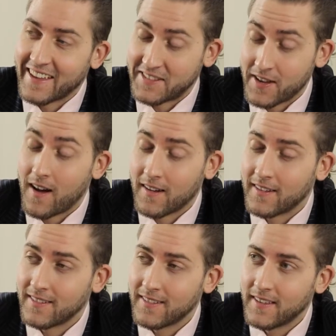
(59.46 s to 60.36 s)
Yeah, it's
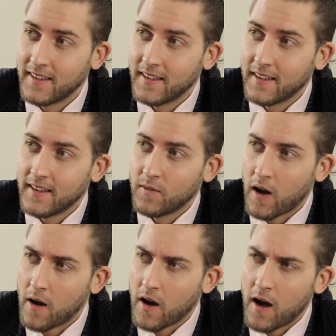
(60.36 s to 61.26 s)
young.
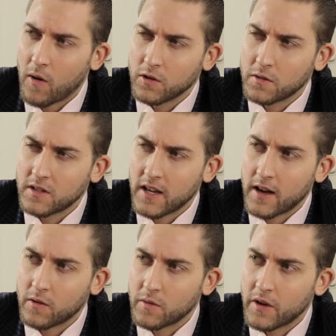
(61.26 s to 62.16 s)
How old was he?
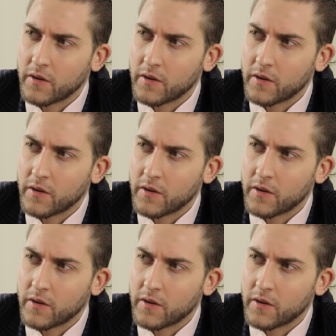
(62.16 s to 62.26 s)
How old were